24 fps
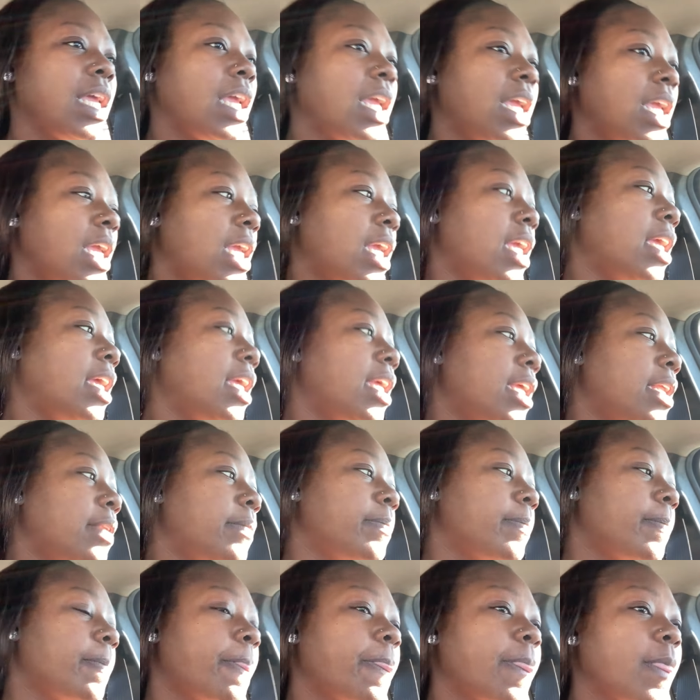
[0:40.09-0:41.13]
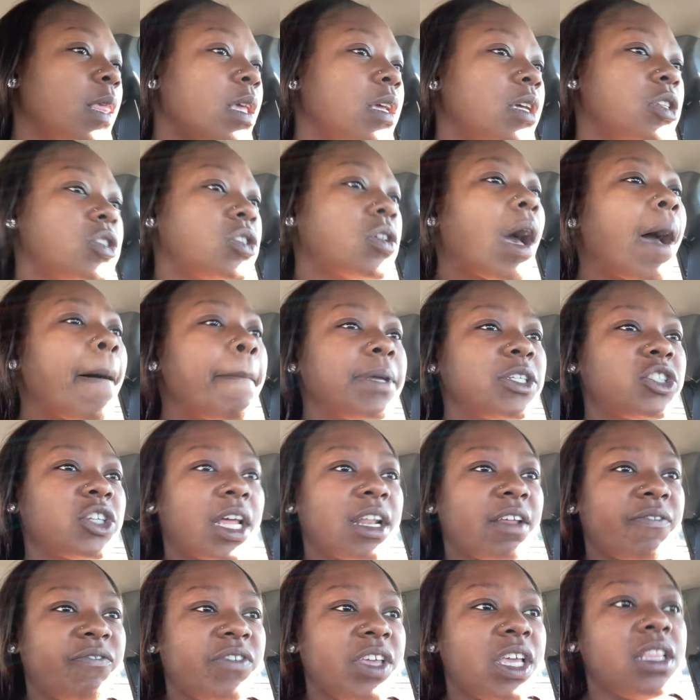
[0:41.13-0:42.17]
and so I'm gonna try
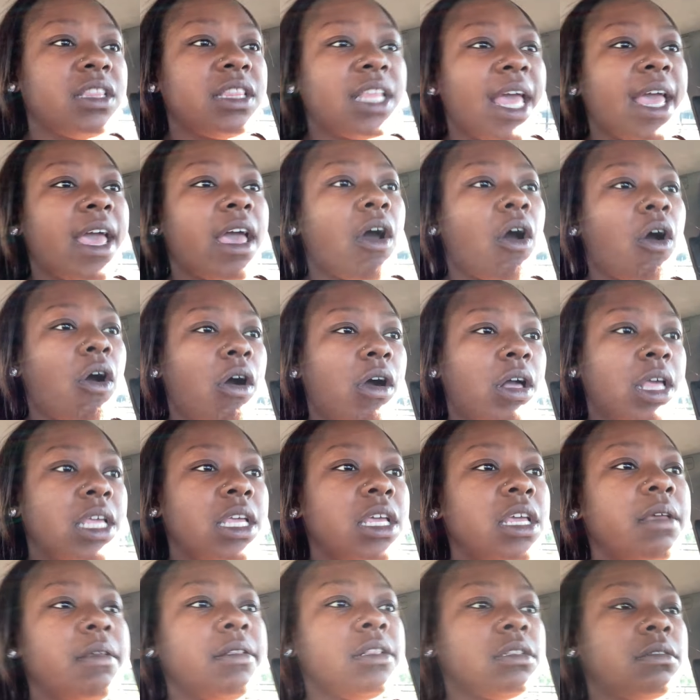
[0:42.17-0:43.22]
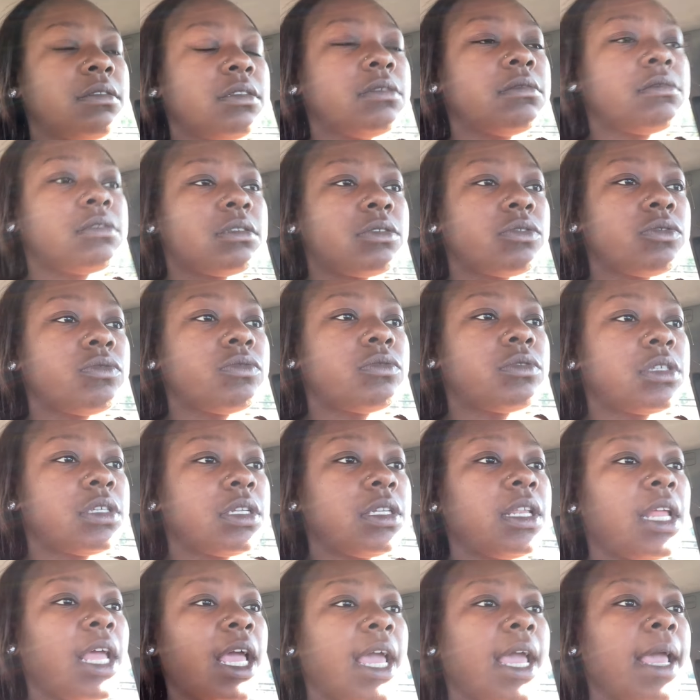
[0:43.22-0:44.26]
to fit that all in to
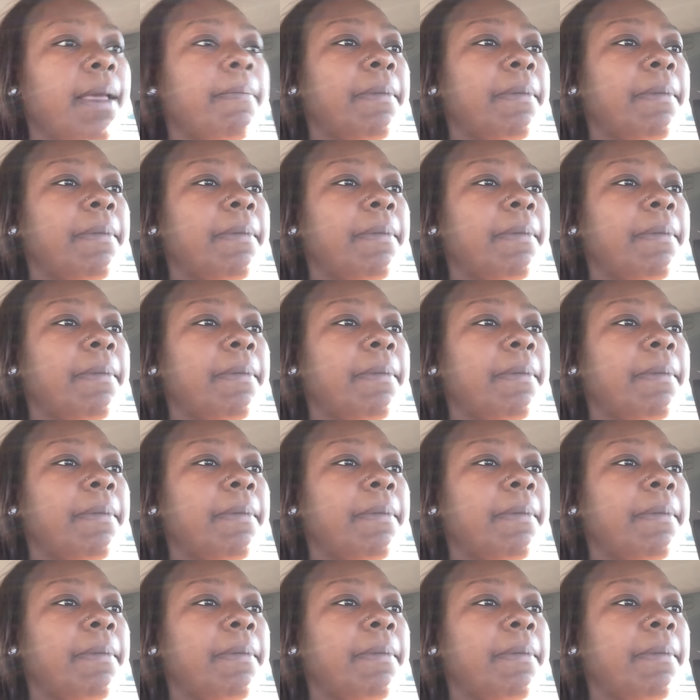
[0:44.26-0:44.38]
today.